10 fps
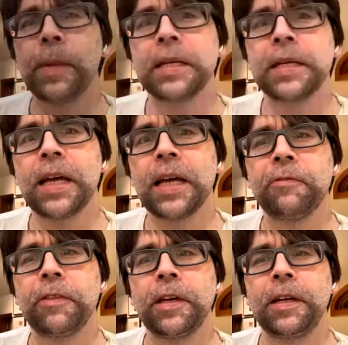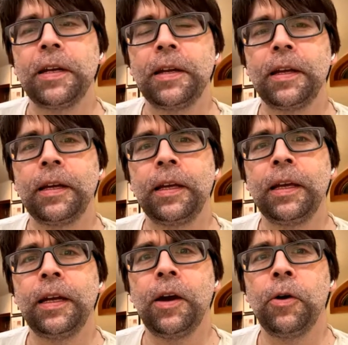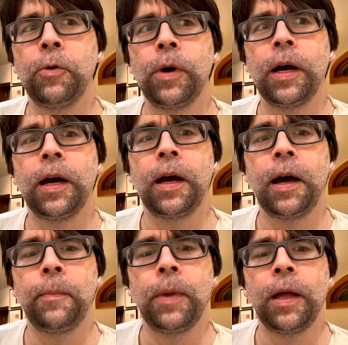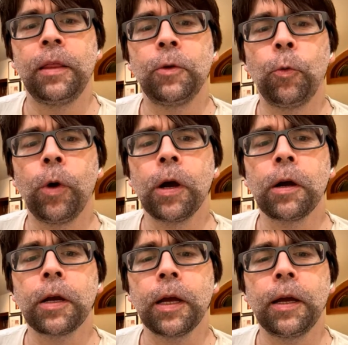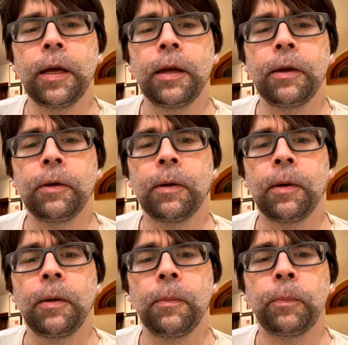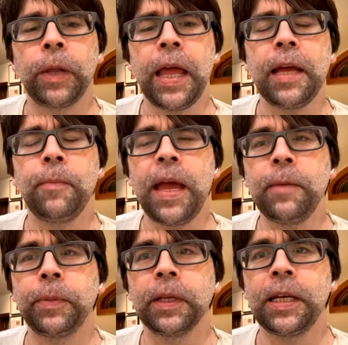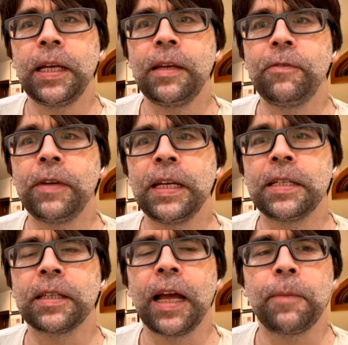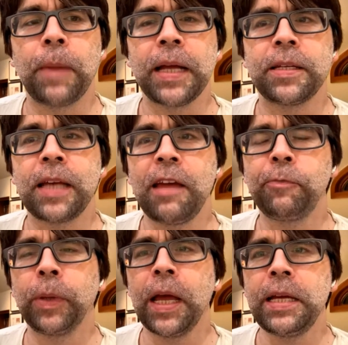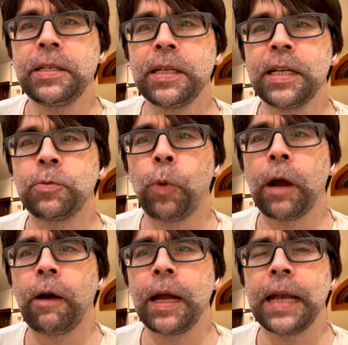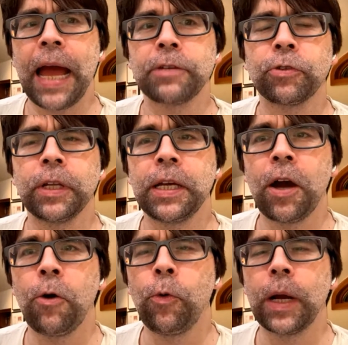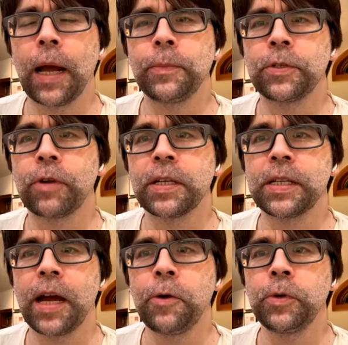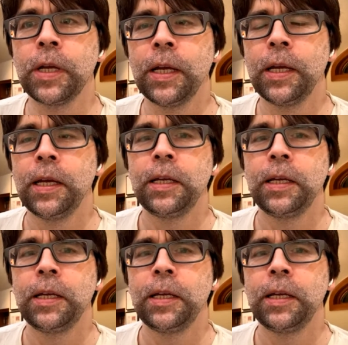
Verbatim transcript: myself that you know um, the work Play make believe is like my safe place. It's where mm-hmm. I naturally go when I'm stressed out.